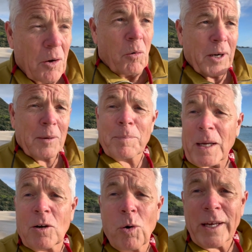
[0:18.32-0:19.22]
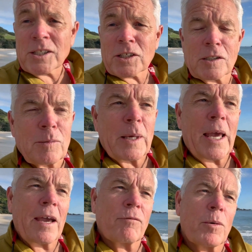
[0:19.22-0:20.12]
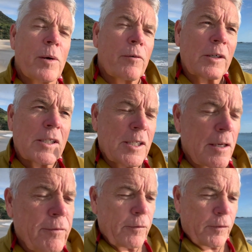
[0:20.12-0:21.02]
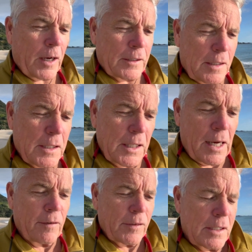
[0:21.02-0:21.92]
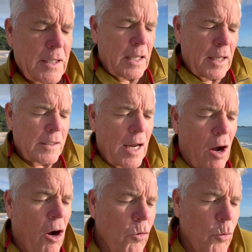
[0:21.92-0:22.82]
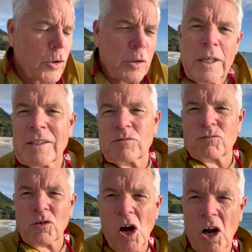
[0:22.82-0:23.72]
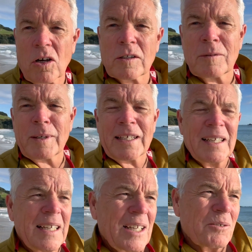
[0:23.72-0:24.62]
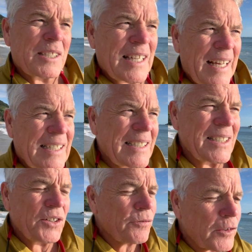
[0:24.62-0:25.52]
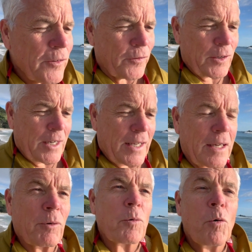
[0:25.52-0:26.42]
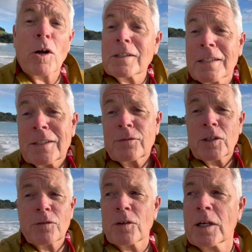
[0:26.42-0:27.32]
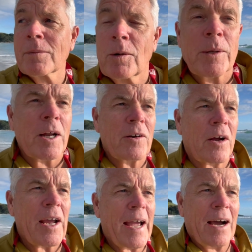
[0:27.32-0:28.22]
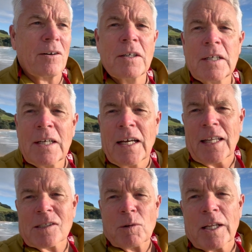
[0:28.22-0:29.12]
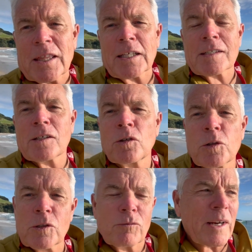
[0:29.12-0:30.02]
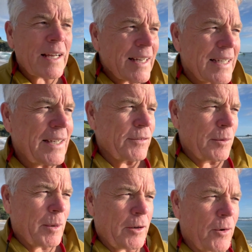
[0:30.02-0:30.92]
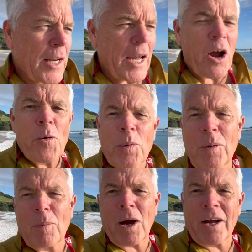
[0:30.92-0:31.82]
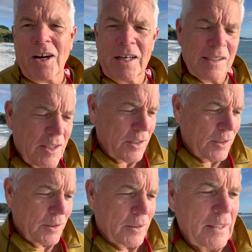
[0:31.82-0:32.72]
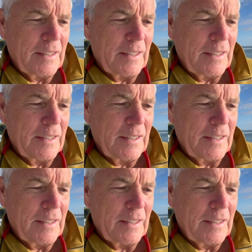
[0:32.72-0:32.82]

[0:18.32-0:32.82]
One of the big questions we have when we receive the Father's love is our whole world gets rocked, and we start to live differently. We want to live differently, but we don't know how. And that's one of the things the Lord's really given me, really opened my eyes to,